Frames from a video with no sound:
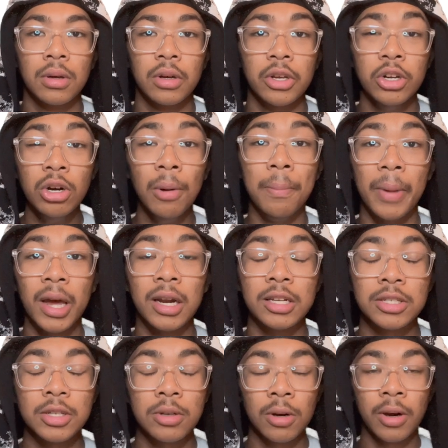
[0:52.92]
You're a
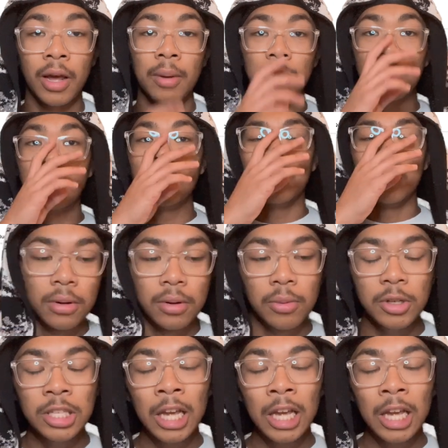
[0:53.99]
menace, you know that, bro? What